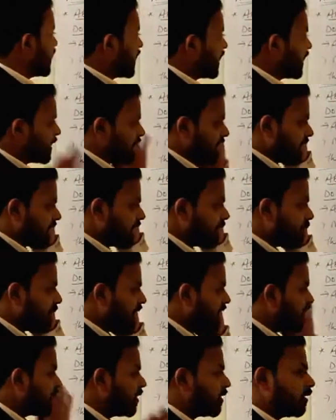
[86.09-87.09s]
And he
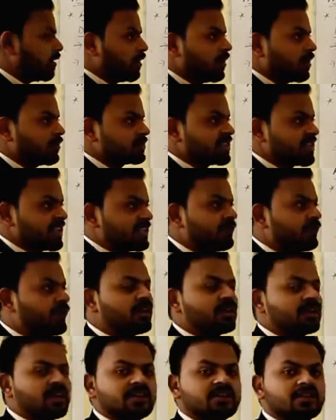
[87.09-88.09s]
made a
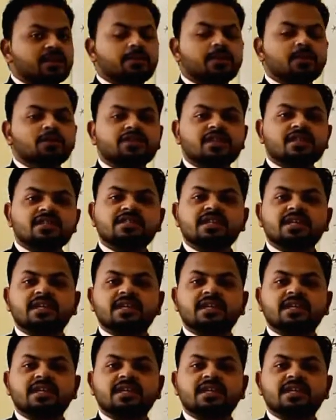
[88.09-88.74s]
significant contributions